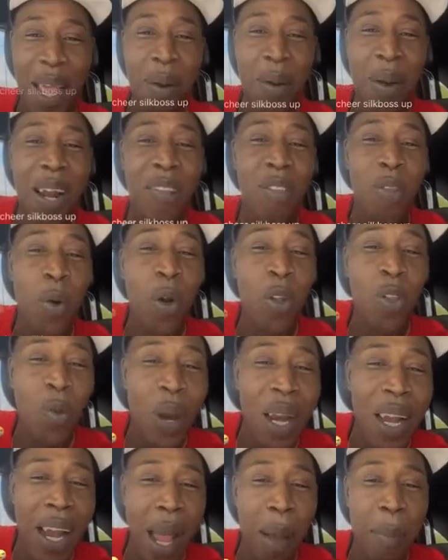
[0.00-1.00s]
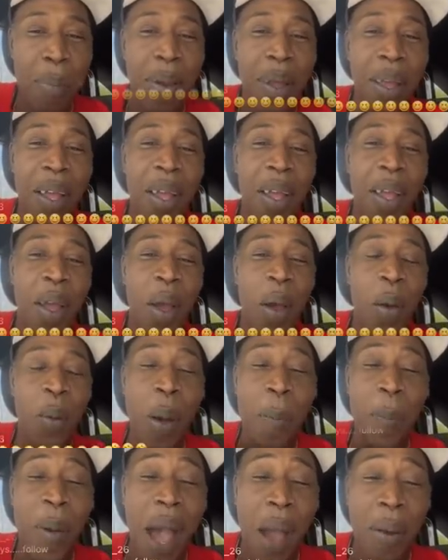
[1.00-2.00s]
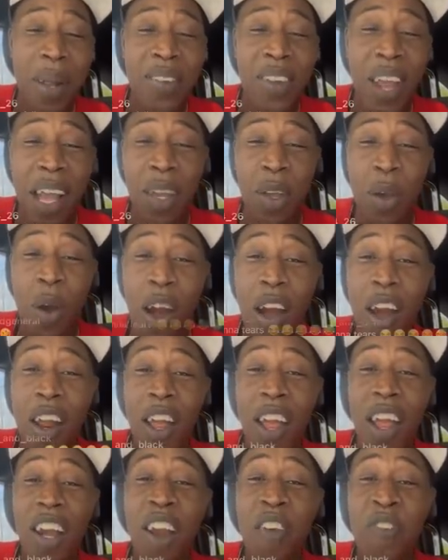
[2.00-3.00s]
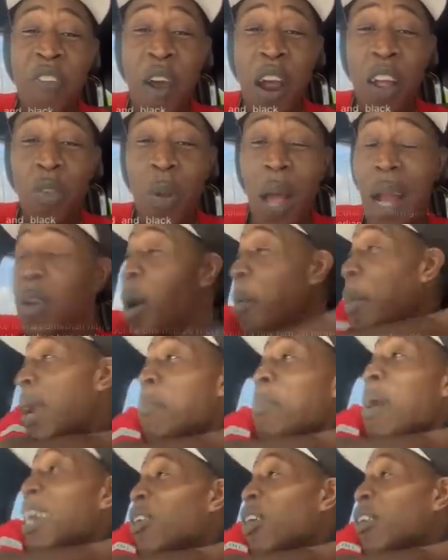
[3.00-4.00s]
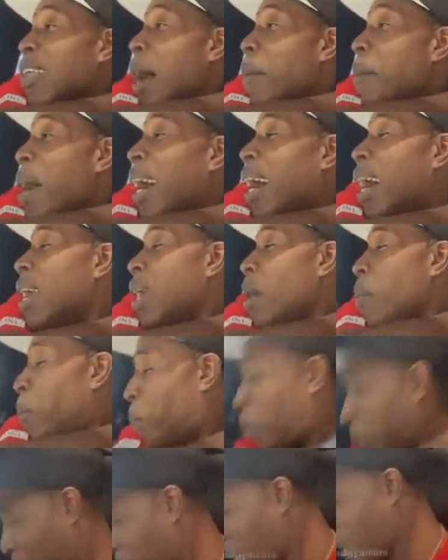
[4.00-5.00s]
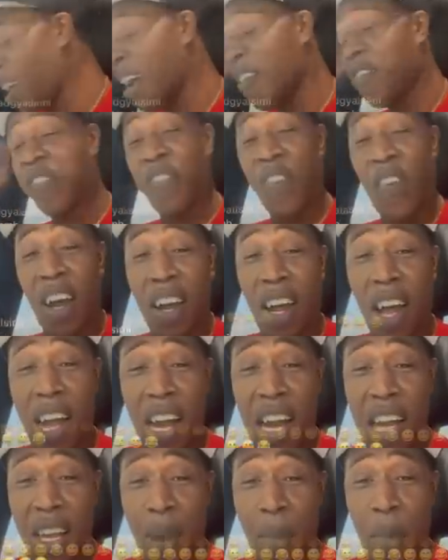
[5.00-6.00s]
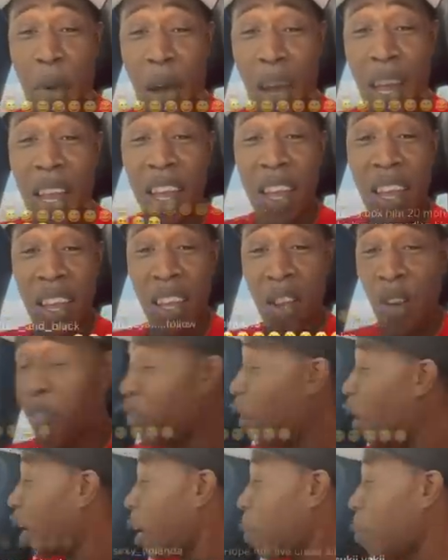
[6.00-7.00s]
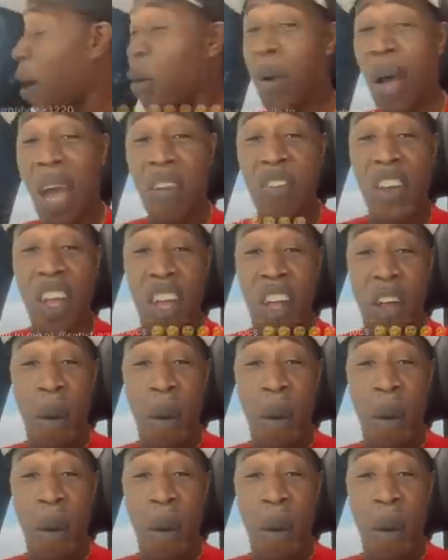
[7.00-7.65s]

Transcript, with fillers: you know the two twin them, we par with Jackie or the first one come and the man goes I'm back on him. Get fuck out of here, boy. You fucking my wife.